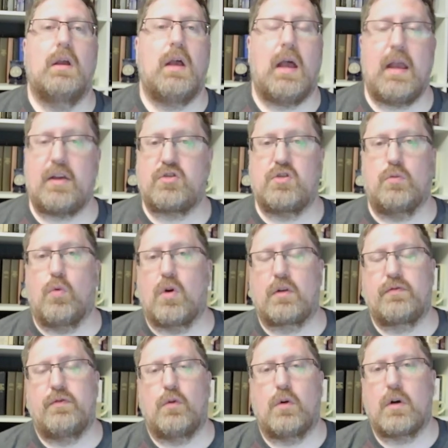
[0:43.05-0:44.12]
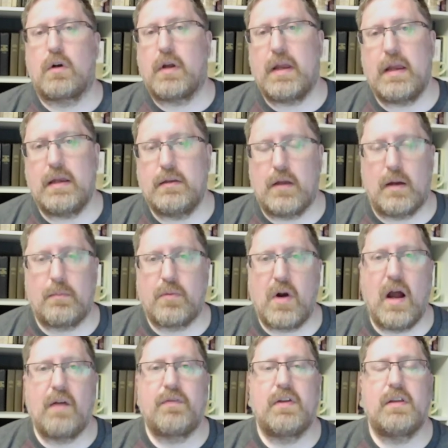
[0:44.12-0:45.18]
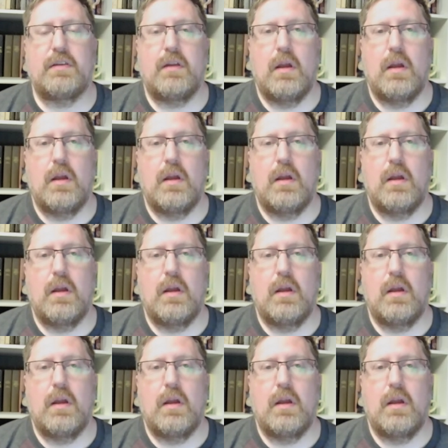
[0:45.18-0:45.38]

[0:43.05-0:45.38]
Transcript: I actually worked for a nonprofit